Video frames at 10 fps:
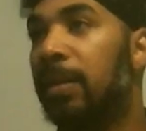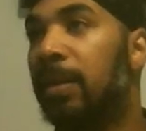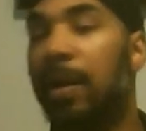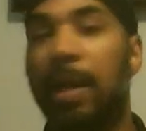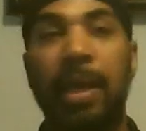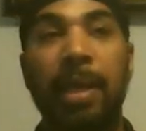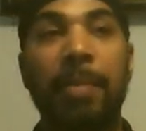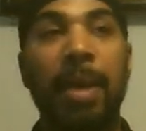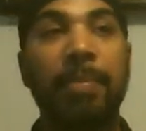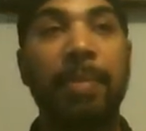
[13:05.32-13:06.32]
It
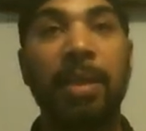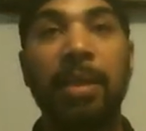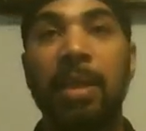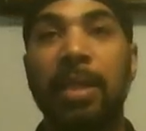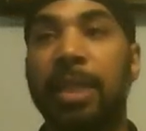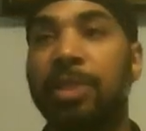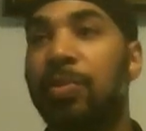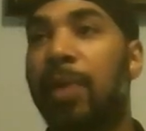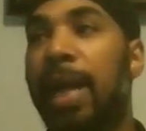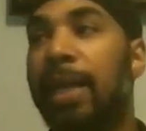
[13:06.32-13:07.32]
may be that you
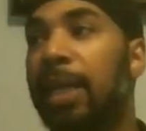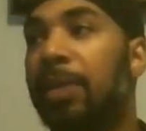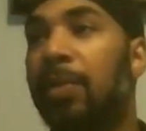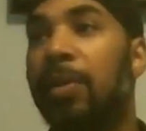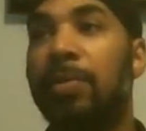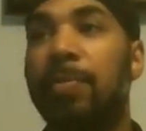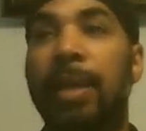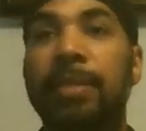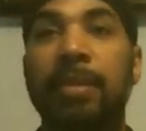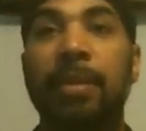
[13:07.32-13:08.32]
ride down the road, you
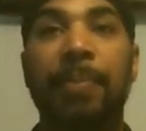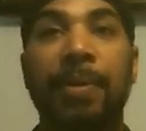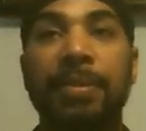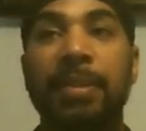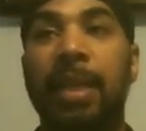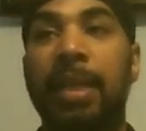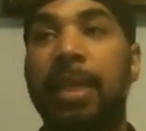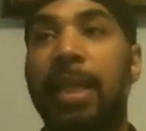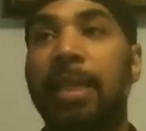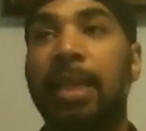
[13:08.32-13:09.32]
might see a person
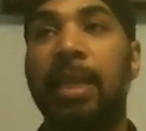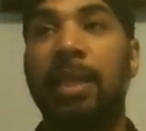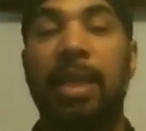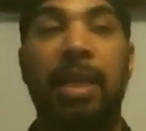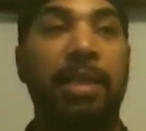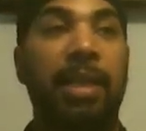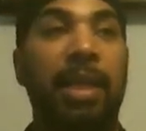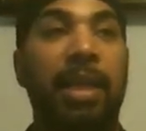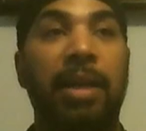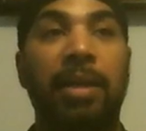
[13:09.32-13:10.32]
that need
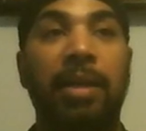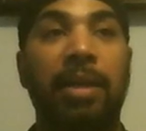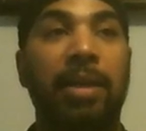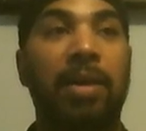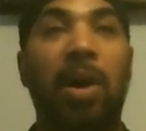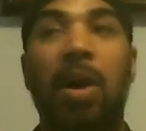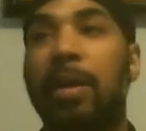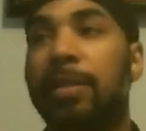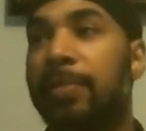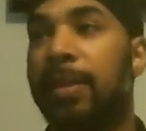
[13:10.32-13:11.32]
that
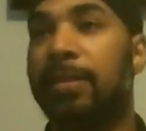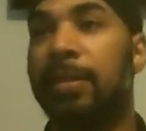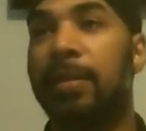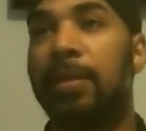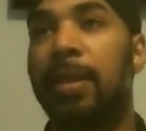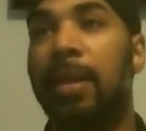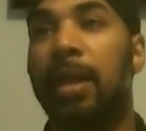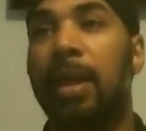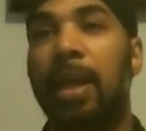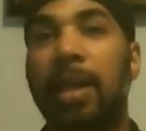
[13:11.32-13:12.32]
car is messed up.
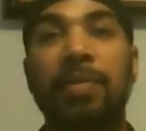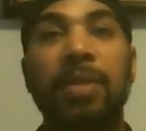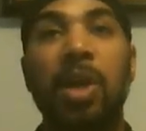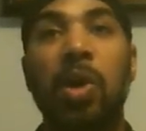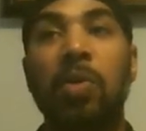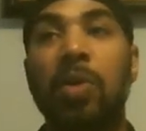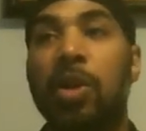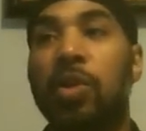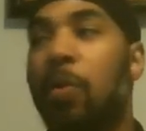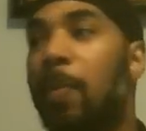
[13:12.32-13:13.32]
Even though
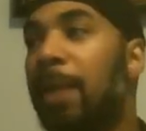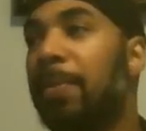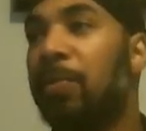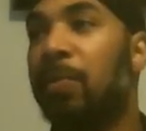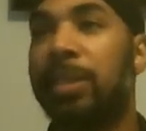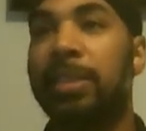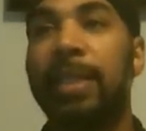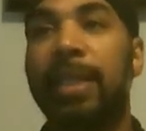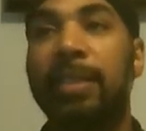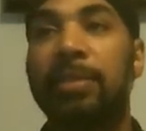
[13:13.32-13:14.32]
you may be rushing to
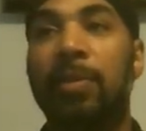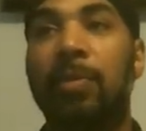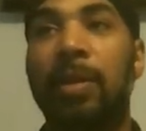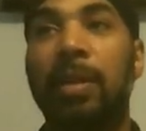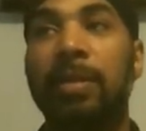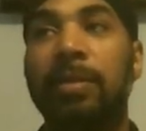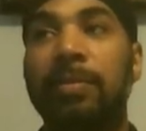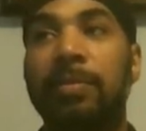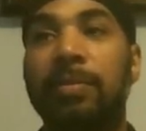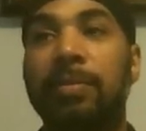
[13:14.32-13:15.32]
get somewhere,
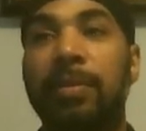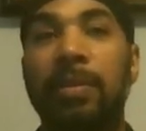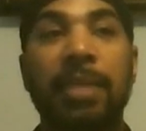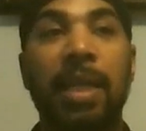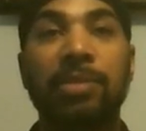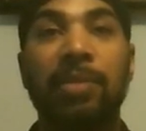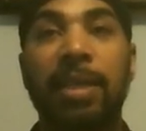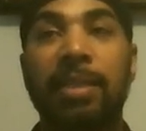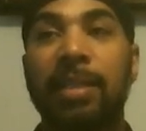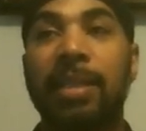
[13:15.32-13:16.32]
sometimes you
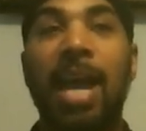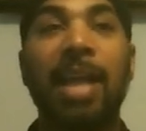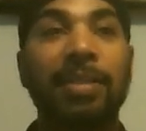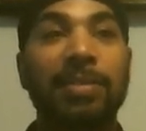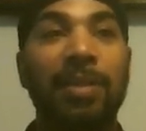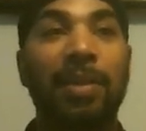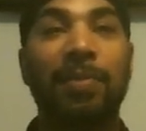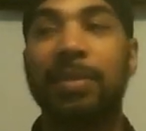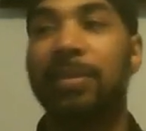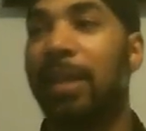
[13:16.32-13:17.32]
have to deny yourself
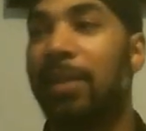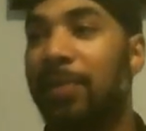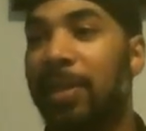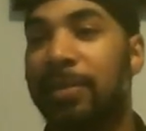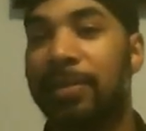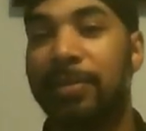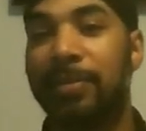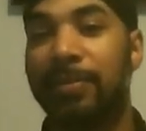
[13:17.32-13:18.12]
for the sake of others.